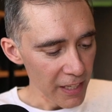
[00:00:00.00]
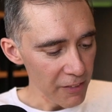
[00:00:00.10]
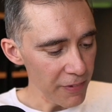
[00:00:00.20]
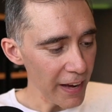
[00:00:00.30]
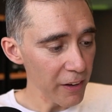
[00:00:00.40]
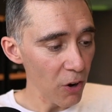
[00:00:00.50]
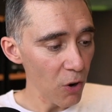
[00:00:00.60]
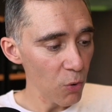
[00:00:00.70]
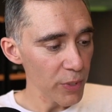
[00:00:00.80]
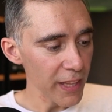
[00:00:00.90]
If I
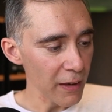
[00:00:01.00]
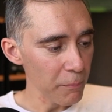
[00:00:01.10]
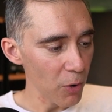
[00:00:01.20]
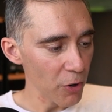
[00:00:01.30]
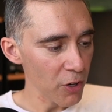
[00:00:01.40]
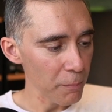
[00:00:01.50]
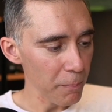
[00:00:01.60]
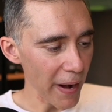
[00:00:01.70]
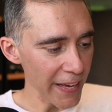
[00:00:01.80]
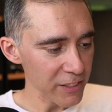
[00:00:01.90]
go with a more
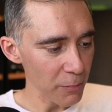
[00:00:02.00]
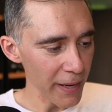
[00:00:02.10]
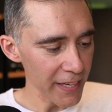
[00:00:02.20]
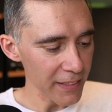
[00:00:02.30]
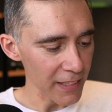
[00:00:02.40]
complex domain,